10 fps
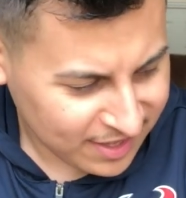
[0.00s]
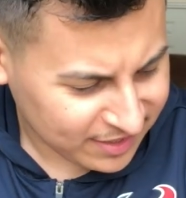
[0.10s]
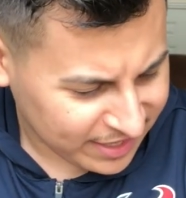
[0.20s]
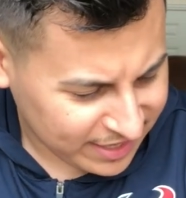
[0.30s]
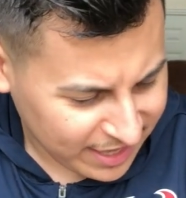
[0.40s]

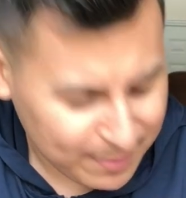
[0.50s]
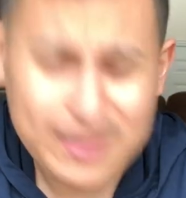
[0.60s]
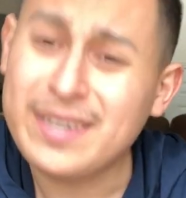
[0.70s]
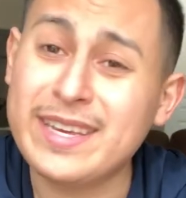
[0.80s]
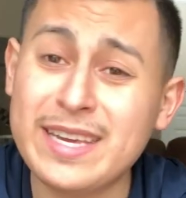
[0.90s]
They came
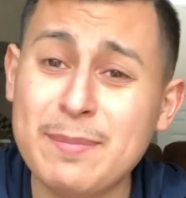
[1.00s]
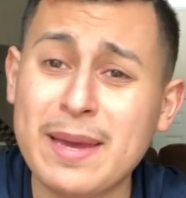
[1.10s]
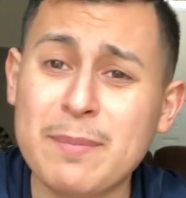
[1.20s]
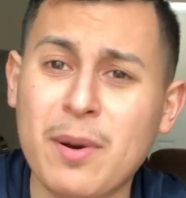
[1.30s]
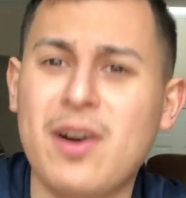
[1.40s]
in an
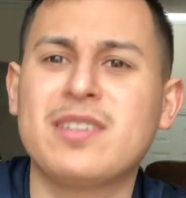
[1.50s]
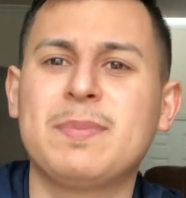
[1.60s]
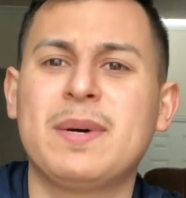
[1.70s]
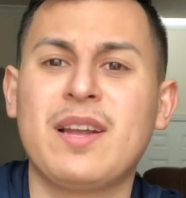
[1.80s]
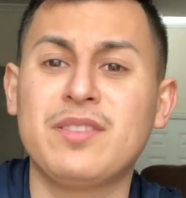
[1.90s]
eBay box,
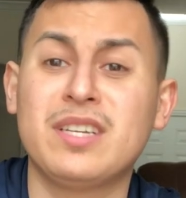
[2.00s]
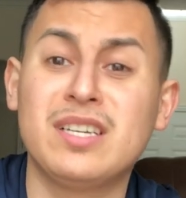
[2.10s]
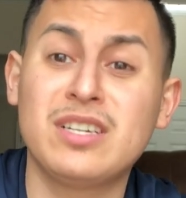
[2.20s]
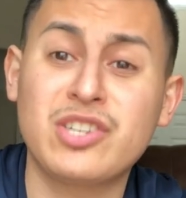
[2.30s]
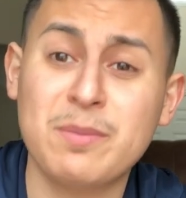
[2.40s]
but on
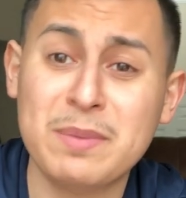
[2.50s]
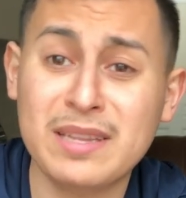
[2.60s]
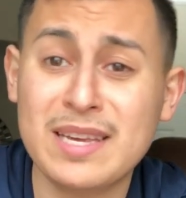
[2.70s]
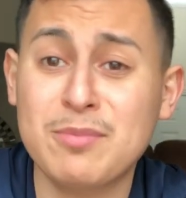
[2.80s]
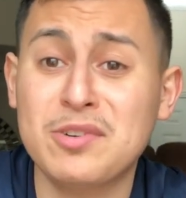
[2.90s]
the shipping
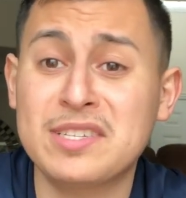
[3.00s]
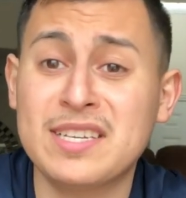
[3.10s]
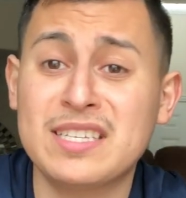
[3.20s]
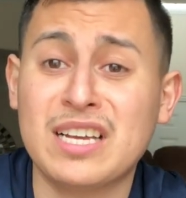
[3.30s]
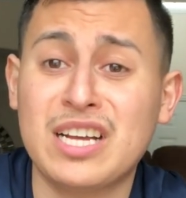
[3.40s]
label it
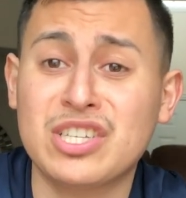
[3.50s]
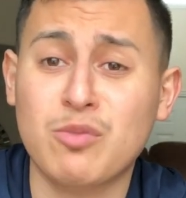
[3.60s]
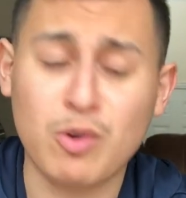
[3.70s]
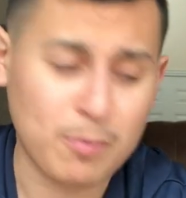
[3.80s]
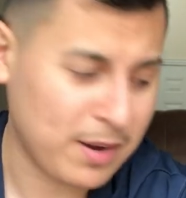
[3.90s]
says Gacha
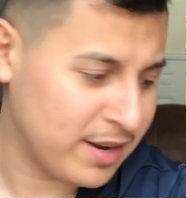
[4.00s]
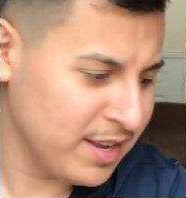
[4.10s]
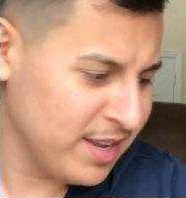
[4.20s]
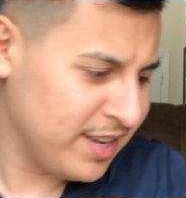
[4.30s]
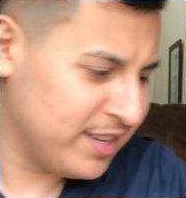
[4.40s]
Robot.
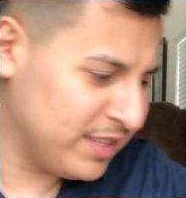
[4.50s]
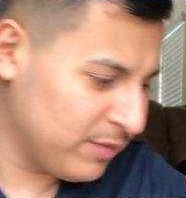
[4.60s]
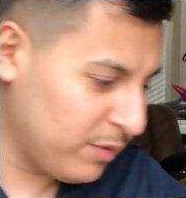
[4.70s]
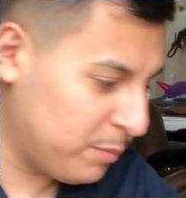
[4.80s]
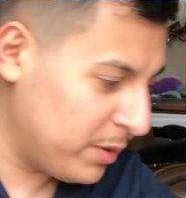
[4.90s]
It is
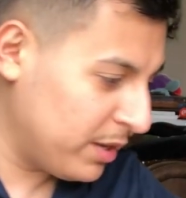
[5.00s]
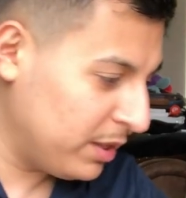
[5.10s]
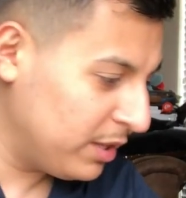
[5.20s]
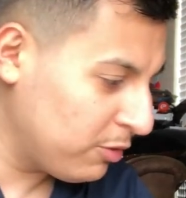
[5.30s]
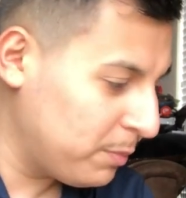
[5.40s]
a, a
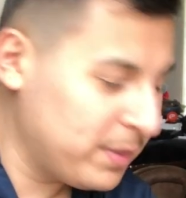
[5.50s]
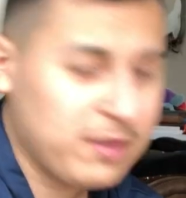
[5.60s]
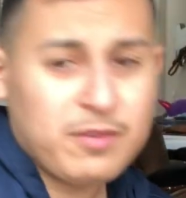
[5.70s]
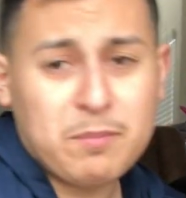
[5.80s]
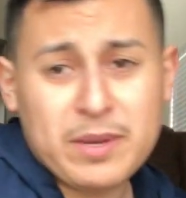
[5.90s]
little bit
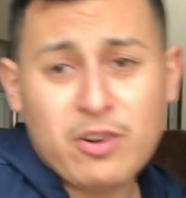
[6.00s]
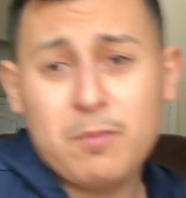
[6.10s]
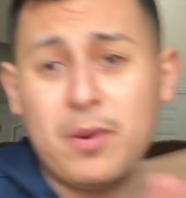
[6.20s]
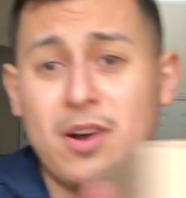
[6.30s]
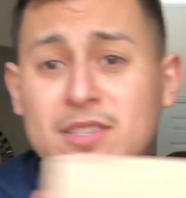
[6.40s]
of a bigger
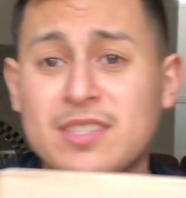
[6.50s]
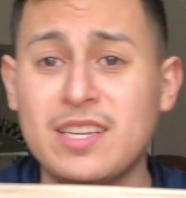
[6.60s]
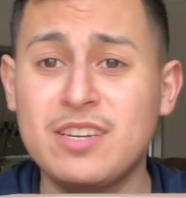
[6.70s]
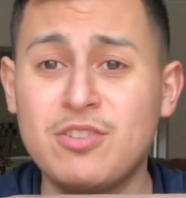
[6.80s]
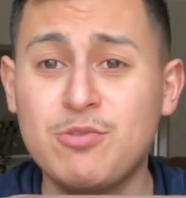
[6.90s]
box
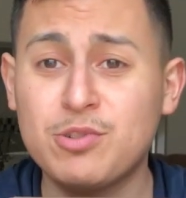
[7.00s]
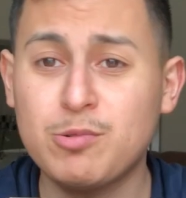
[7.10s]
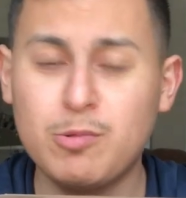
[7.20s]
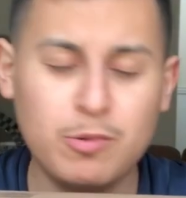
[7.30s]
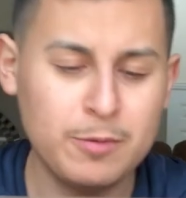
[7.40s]
than
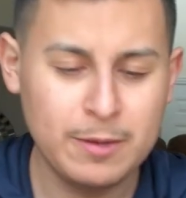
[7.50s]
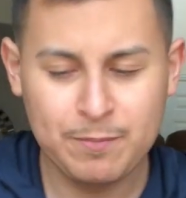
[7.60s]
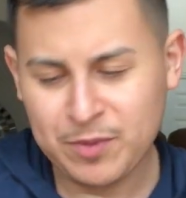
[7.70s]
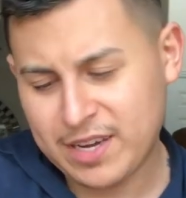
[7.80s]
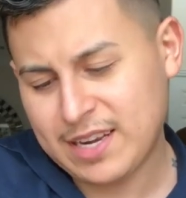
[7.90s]
usual,
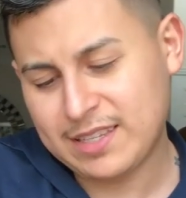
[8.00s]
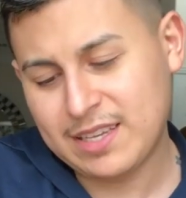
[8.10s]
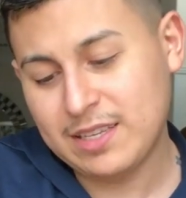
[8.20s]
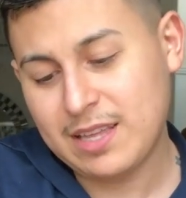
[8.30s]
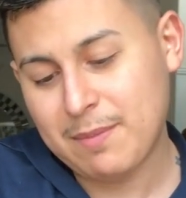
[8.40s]
and I
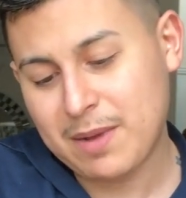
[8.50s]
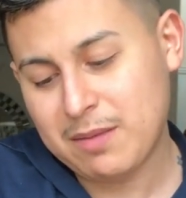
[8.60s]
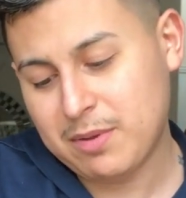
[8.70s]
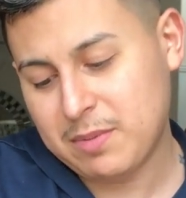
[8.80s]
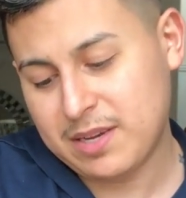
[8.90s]
think that
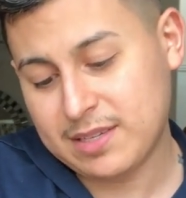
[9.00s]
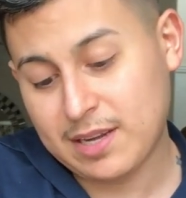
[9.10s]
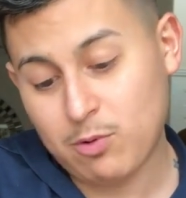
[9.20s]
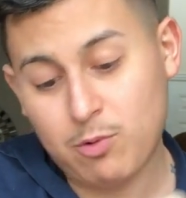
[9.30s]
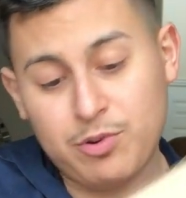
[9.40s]
might be because I
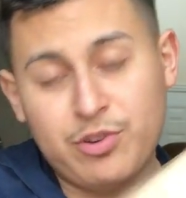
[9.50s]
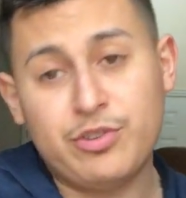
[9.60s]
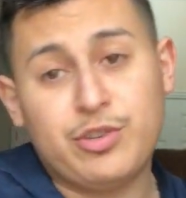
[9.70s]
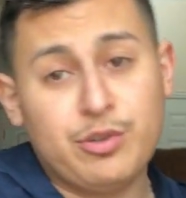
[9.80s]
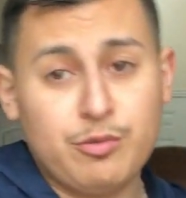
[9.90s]
ordered
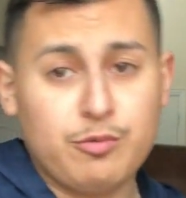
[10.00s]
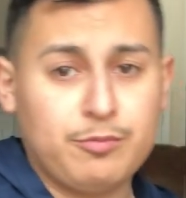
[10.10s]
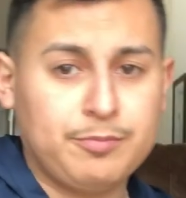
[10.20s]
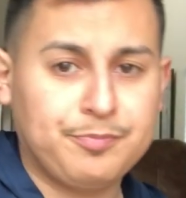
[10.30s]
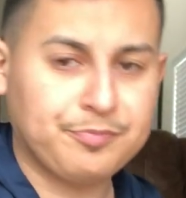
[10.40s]
two
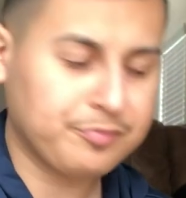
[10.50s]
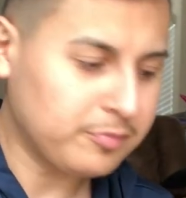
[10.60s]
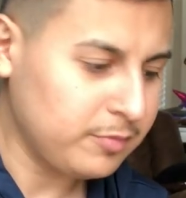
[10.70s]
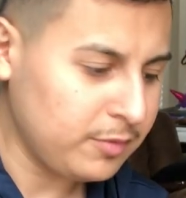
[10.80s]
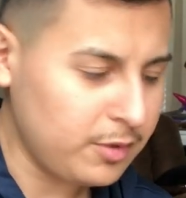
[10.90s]

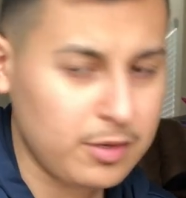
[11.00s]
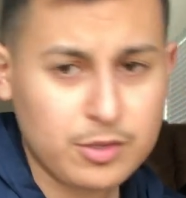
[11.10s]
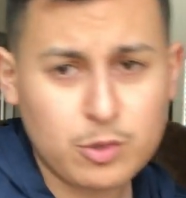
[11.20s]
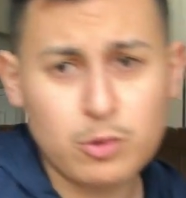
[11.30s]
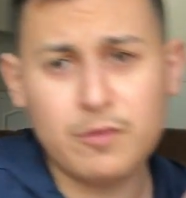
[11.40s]

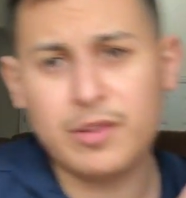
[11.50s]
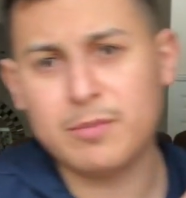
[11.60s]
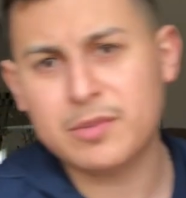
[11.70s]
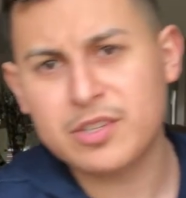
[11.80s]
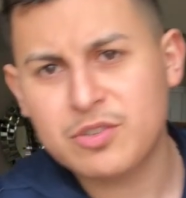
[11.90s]
two of
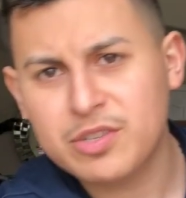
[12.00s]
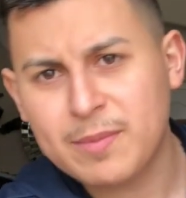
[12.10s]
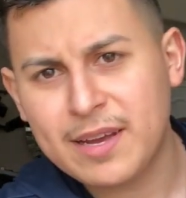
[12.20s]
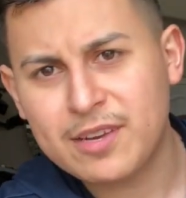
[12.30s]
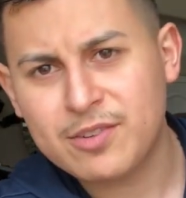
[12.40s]
them. Did you see
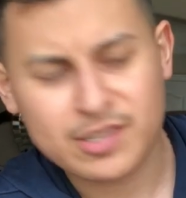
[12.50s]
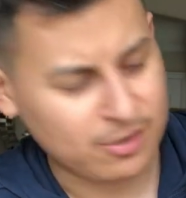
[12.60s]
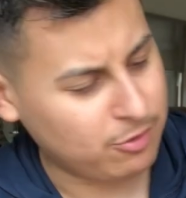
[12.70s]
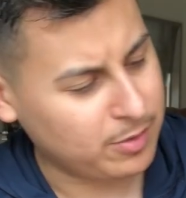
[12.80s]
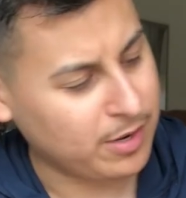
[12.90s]
my address? I
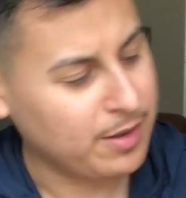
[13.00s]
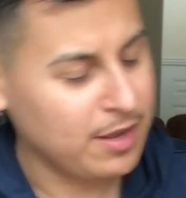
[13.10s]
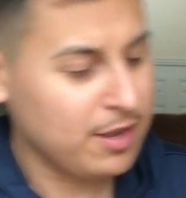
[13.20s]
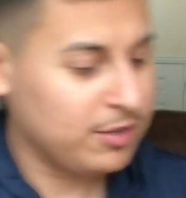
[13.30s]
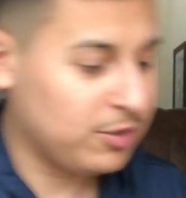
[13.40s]
hope not.
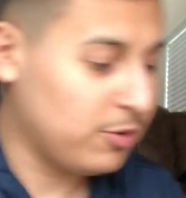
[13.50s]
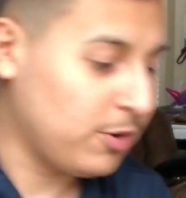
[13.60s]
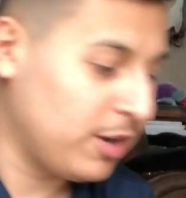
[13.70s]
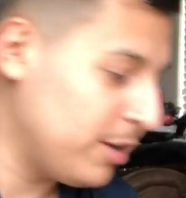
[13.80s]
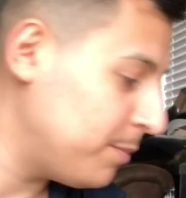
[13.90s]
So
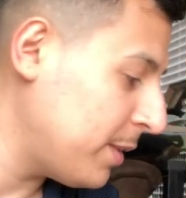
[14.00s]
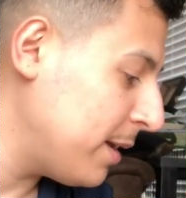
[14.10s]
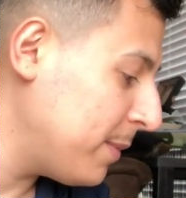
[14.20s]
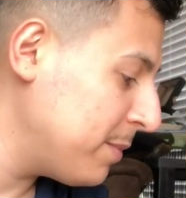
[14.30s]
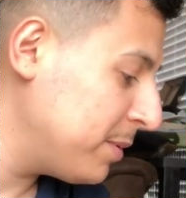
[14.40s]
um,
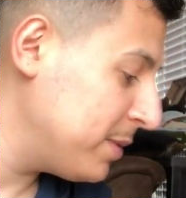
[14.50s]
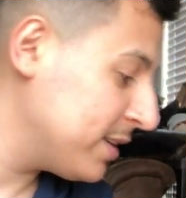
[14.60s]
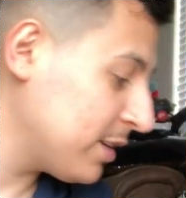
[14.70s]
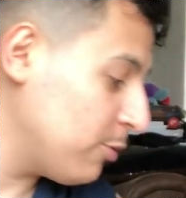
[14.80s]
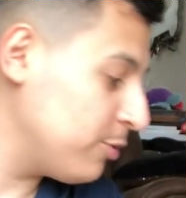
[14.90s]
it might be
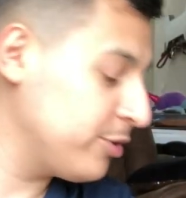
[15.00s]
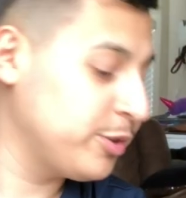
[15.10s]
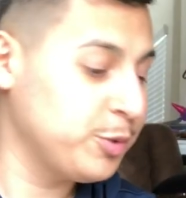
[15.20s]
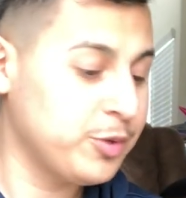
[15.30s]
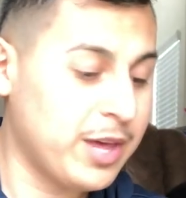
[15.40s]
because I ordered
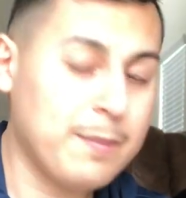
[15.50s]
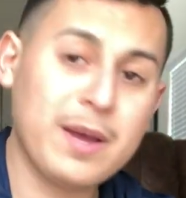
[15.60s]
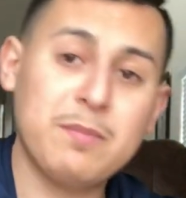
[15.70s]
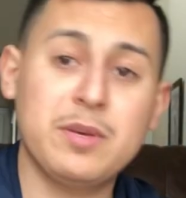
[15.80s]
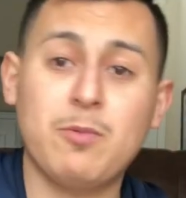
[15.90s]
two, so that
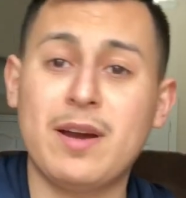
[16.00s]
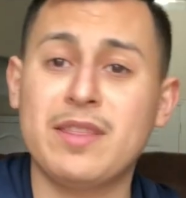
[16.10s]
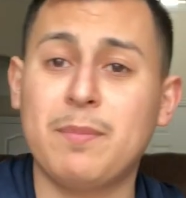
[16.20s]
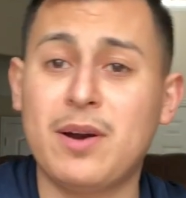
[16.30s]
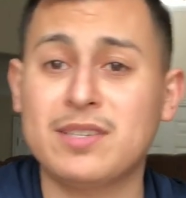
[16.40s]
might be why
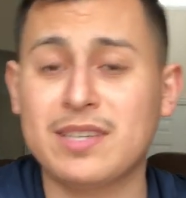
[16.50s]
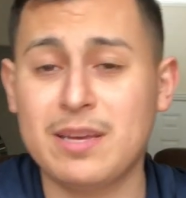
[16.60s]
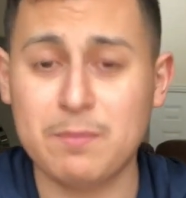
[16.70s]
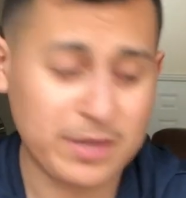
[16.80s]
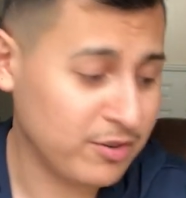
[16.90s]
the box
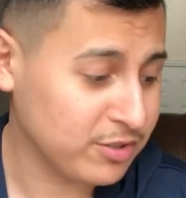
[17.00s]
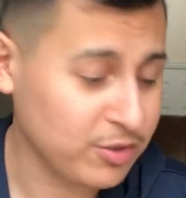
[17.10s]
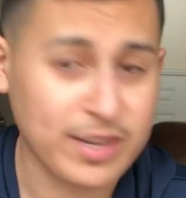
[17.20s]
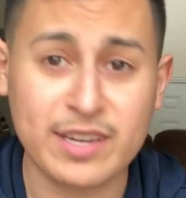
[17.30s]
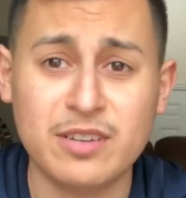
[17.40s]
came bigger so
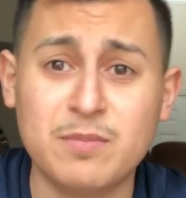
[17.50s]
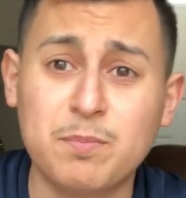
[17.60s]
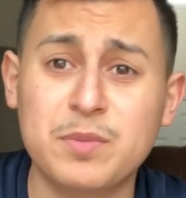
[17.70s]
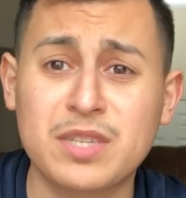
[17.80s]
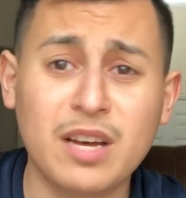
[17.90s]
they can
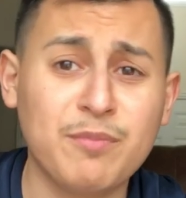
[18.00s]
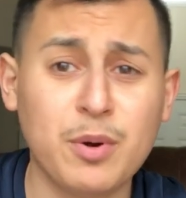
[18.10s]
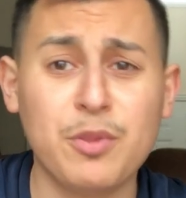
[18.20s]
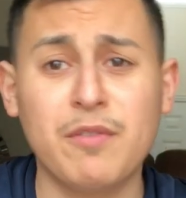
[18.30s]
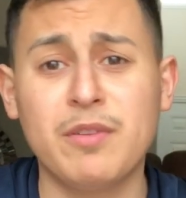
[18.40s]
stuff
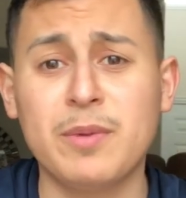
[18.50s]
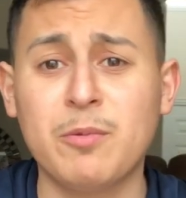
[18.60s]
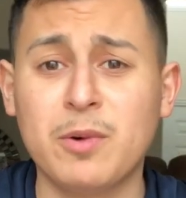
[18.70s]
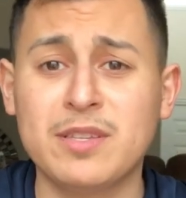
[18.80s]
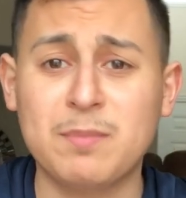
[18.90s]
both of them
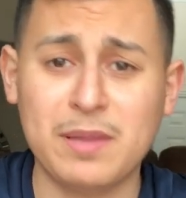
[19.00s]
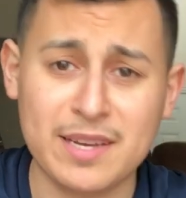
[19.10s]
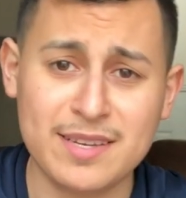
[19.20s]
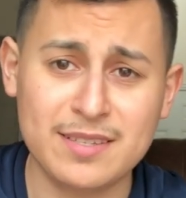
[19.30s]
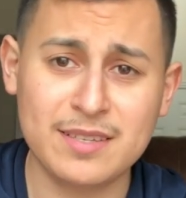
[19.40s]
in one
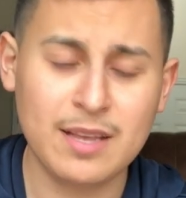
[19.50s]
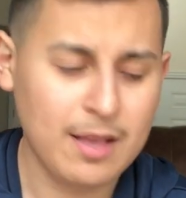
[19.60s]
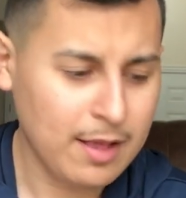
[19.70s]
place.